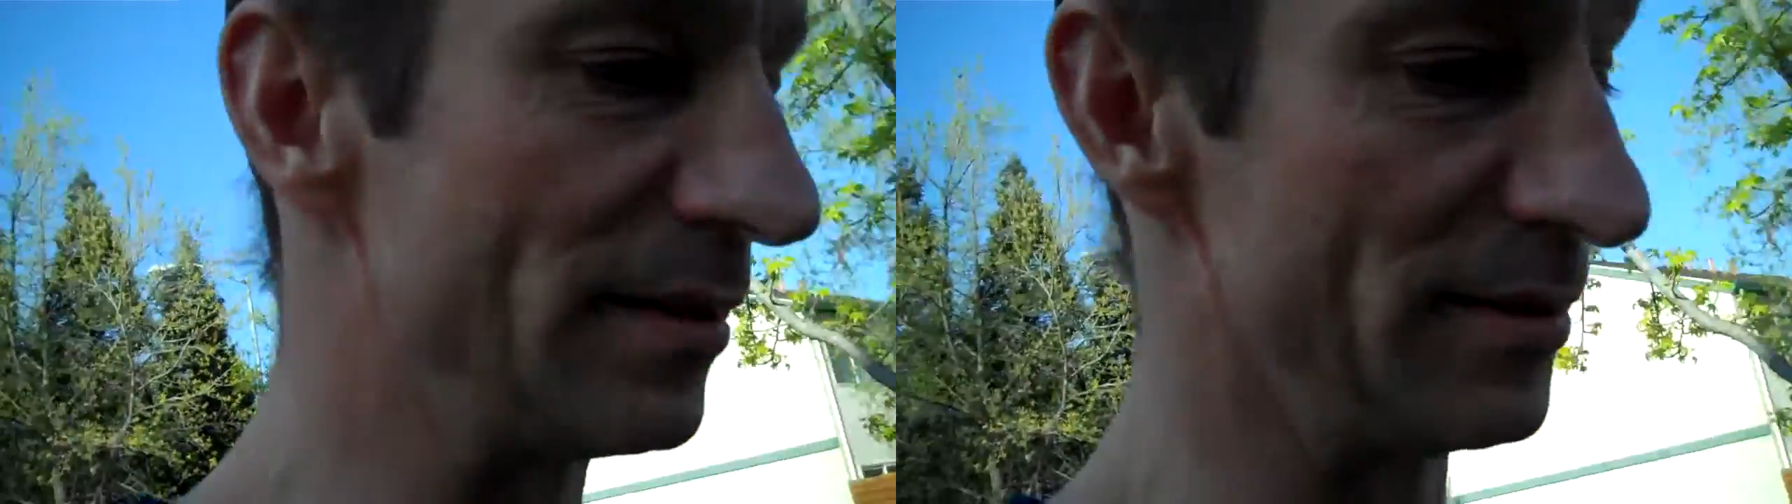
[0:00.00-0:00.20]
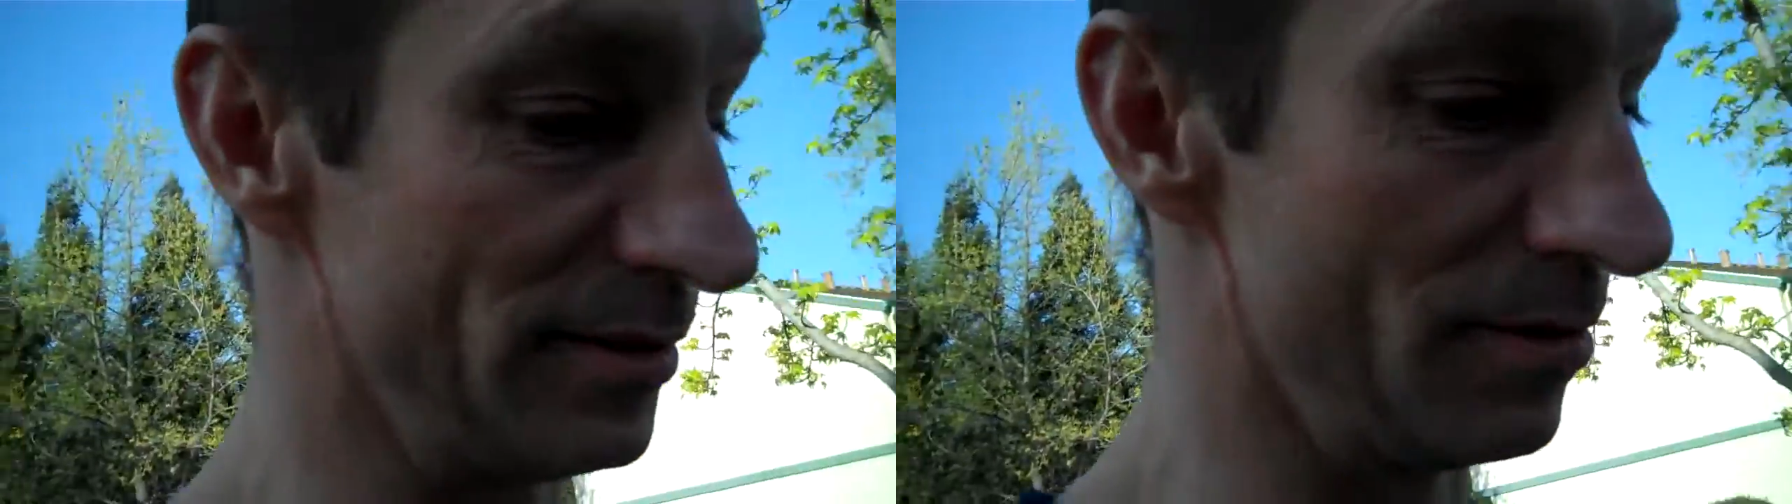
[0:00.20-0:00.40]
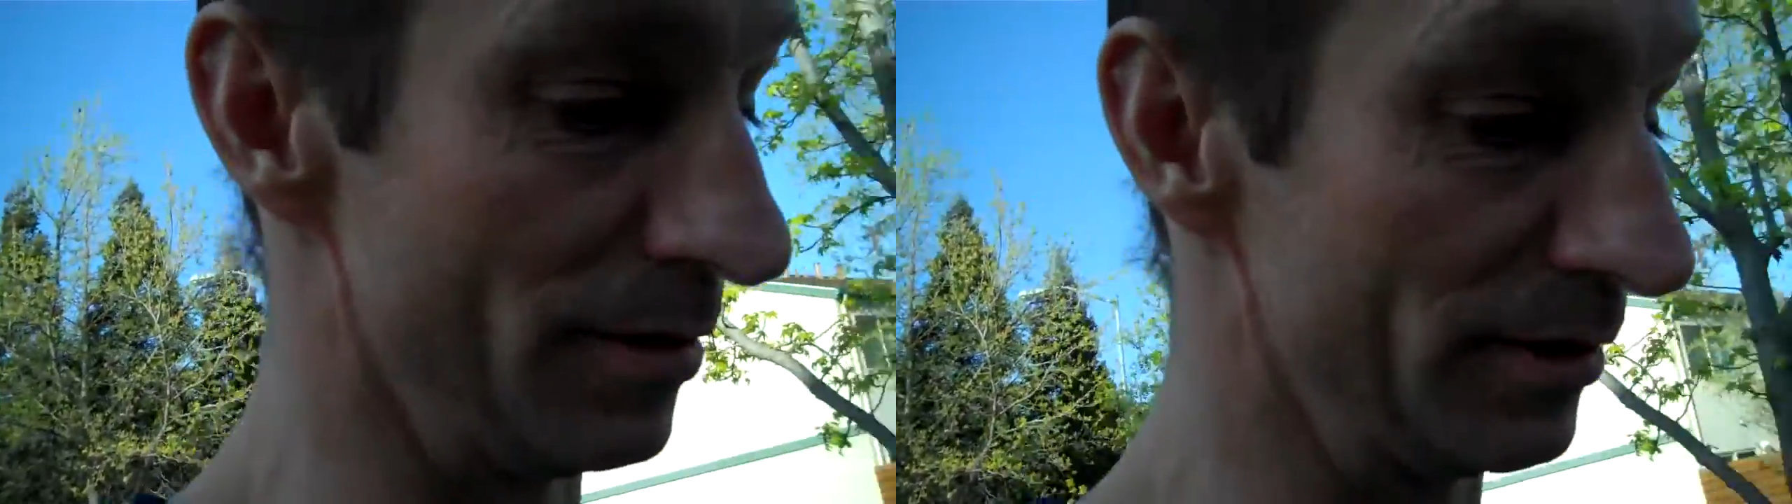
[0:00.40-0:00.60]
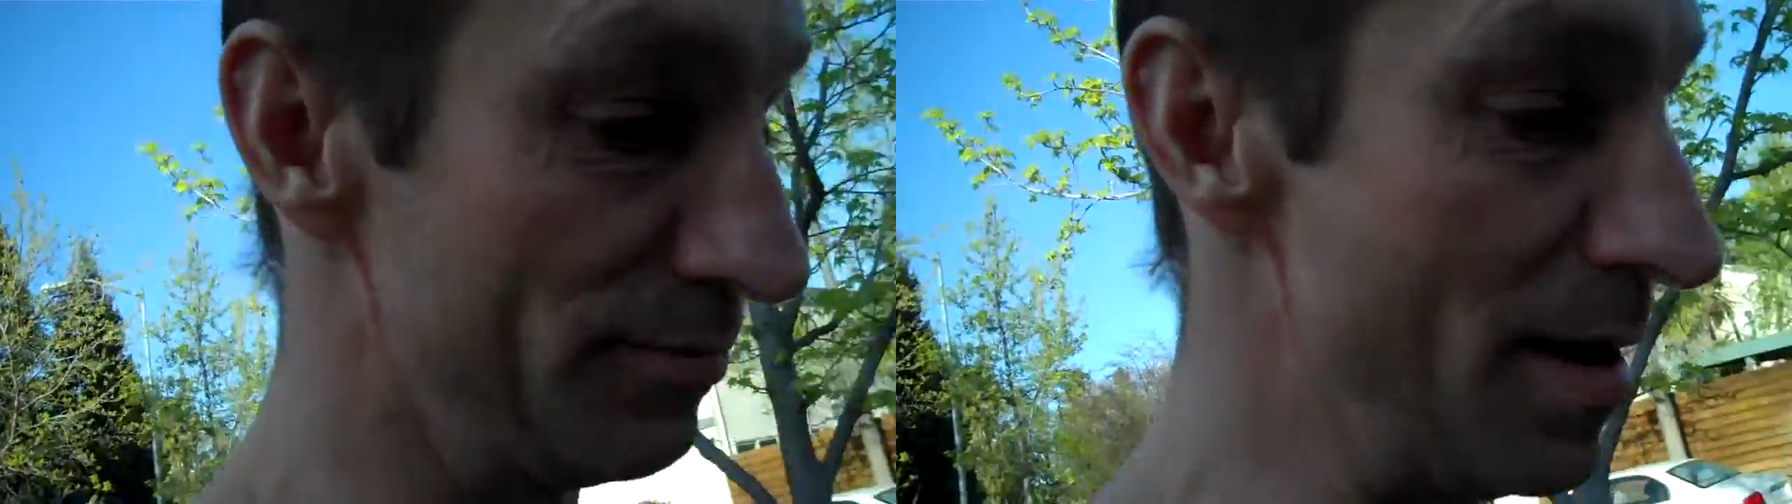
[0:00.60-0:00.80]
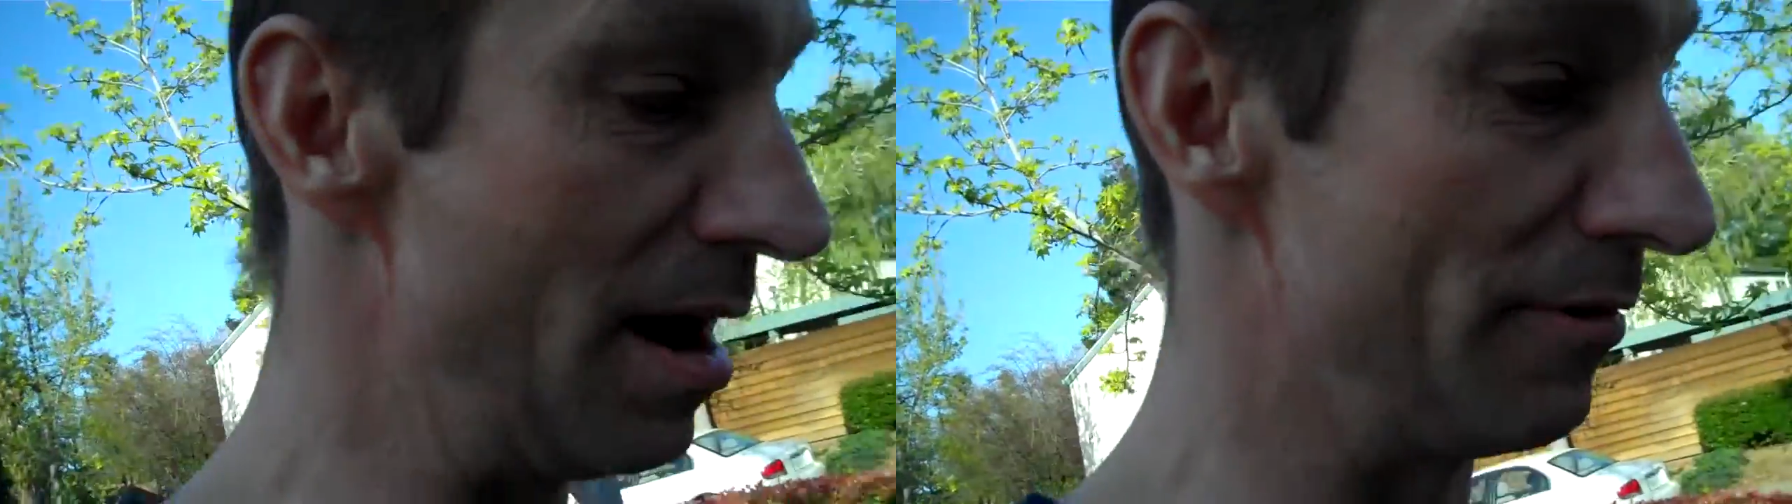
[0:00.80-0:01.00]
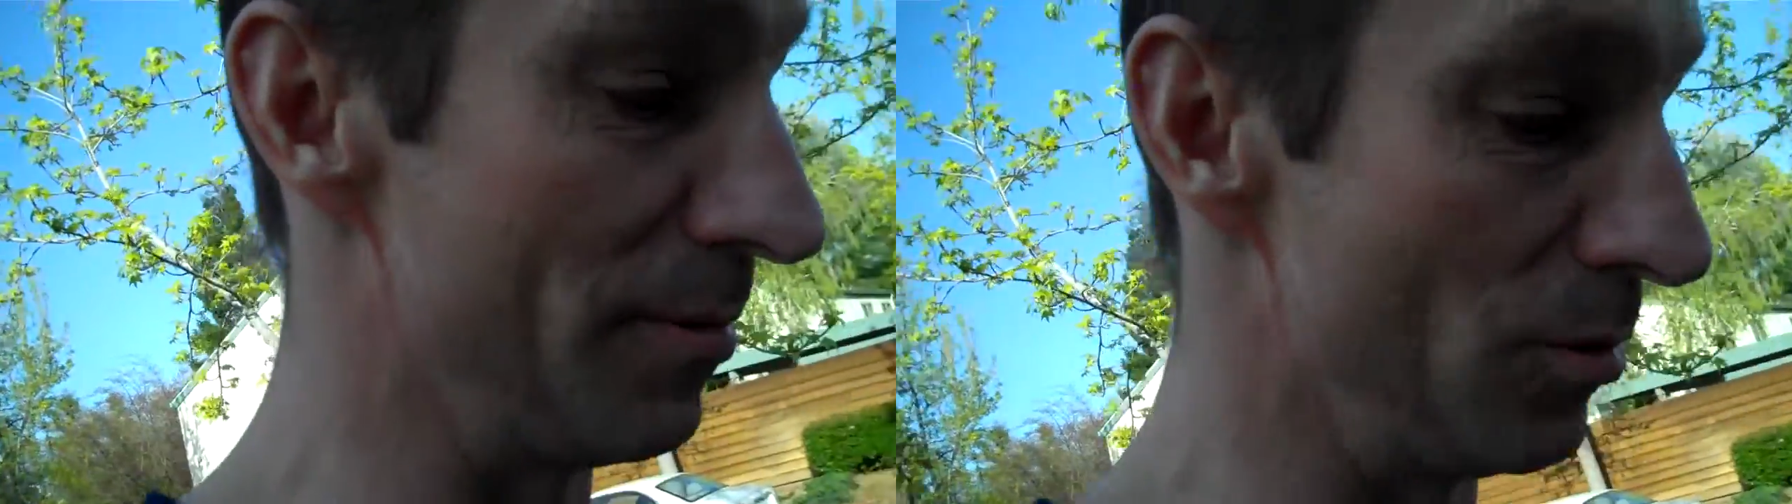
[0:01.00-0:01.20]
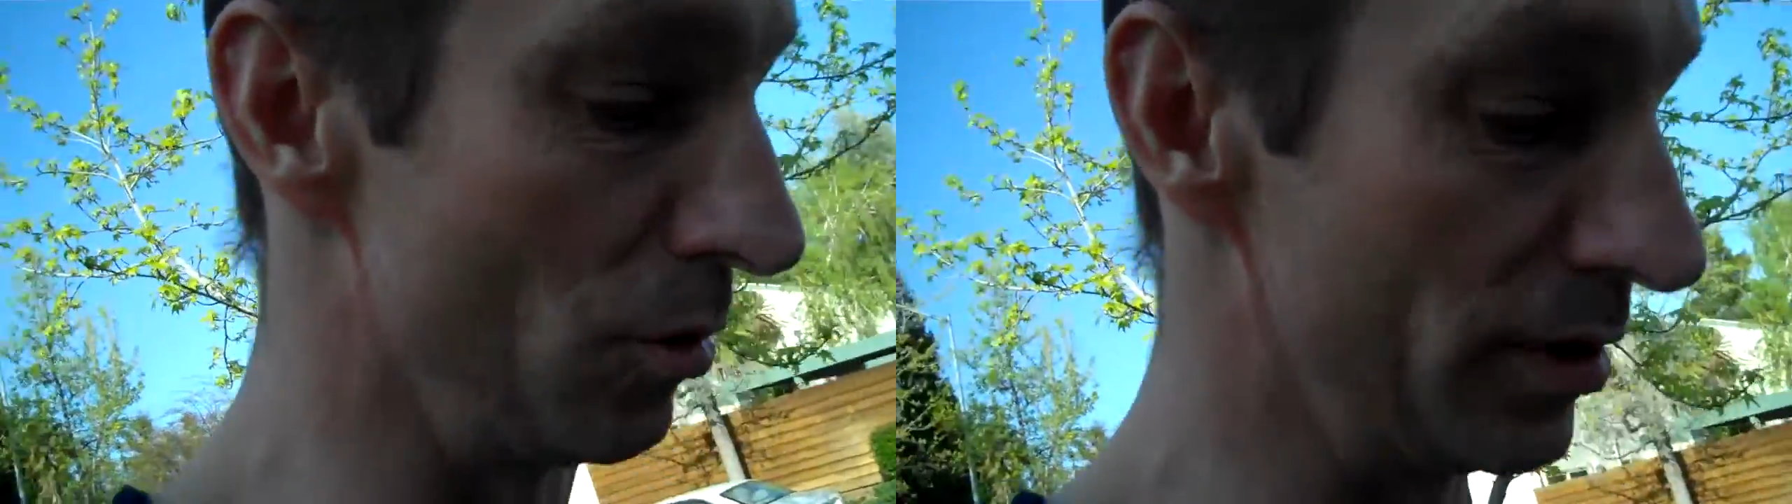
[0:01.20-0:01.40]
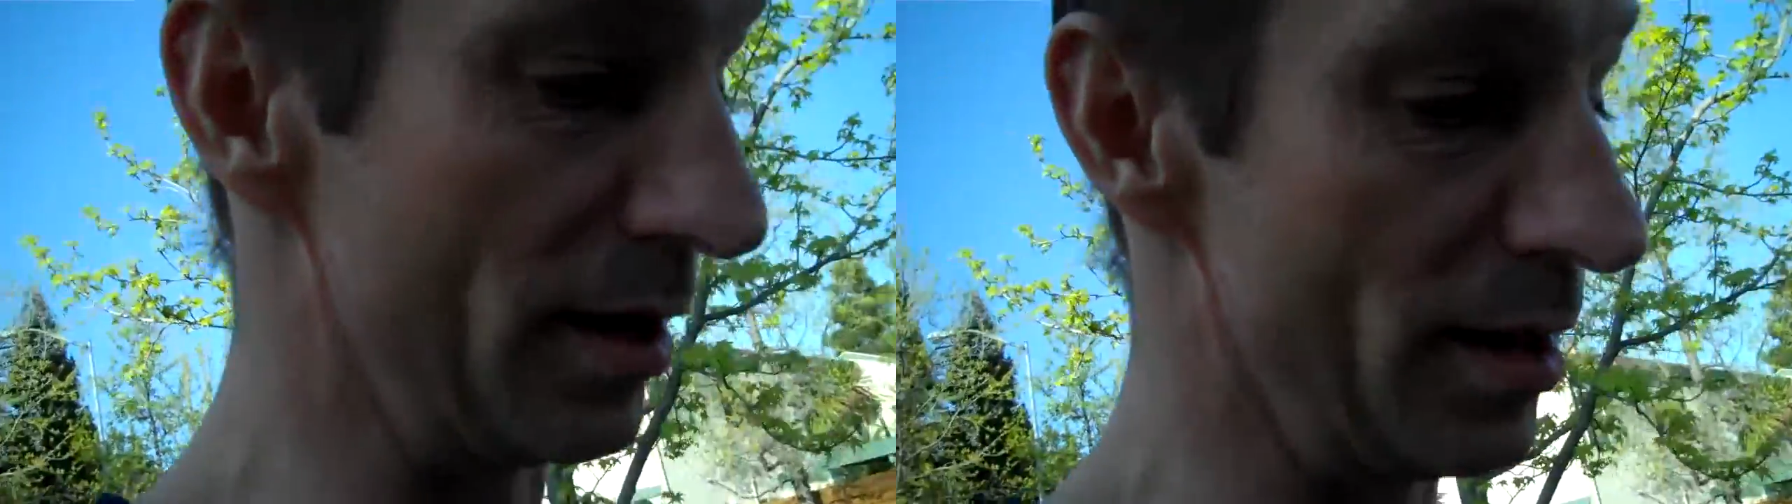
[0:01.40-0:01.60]
license is going to expire from
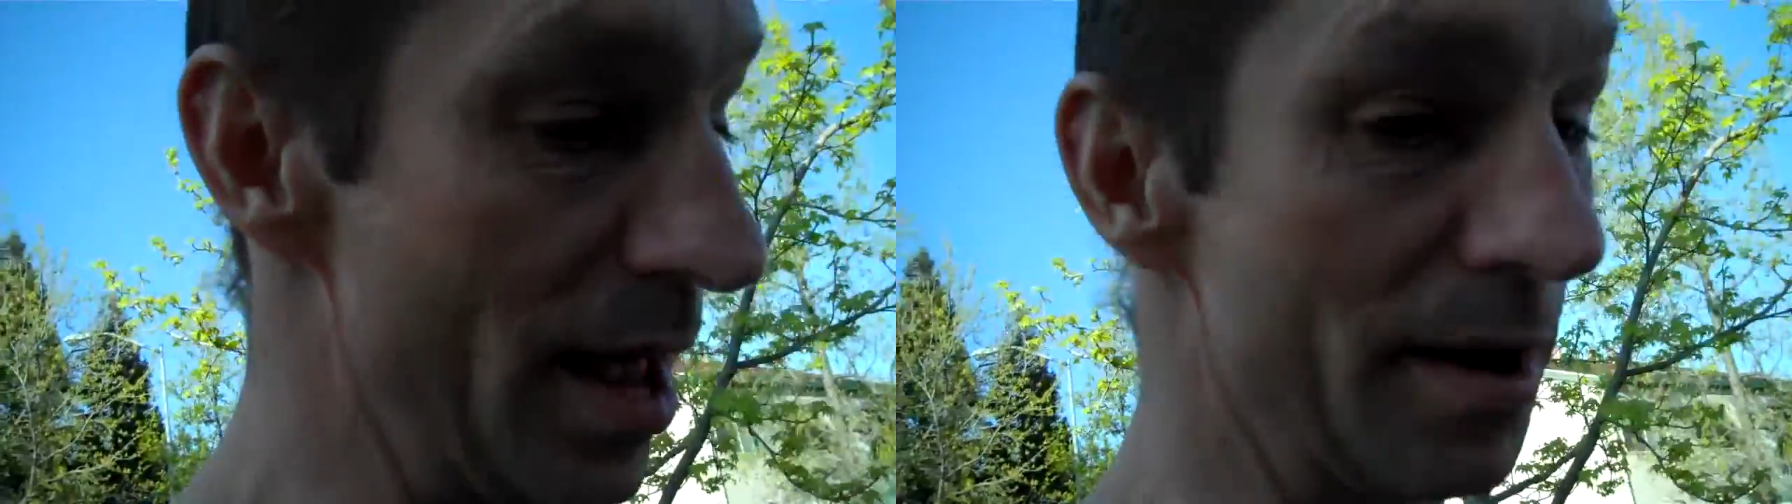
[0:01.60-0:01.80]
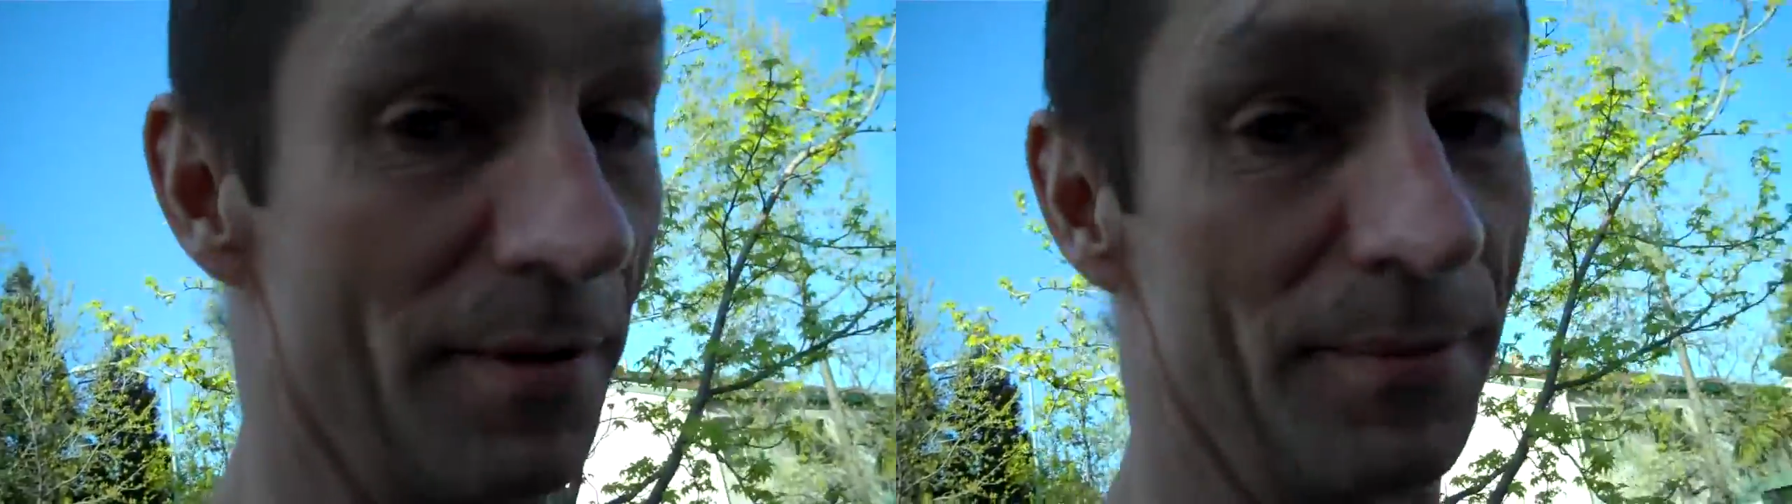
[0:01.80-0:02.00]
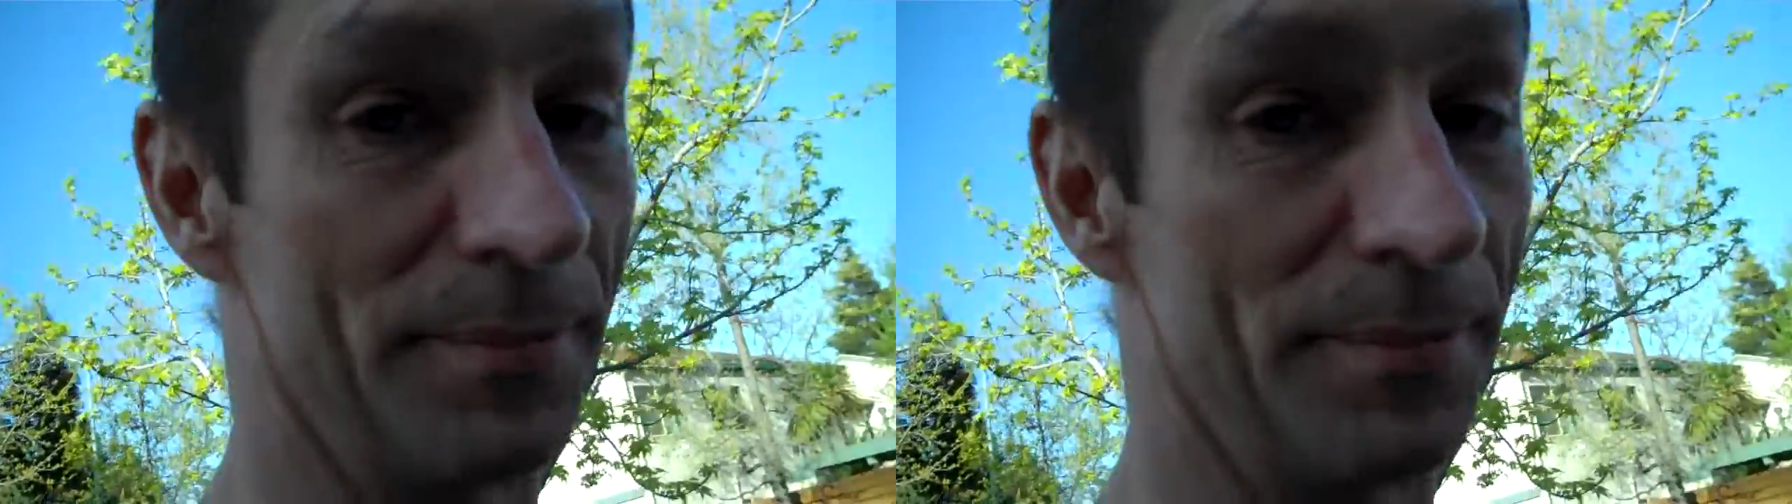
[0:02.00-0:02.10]
North Carolina.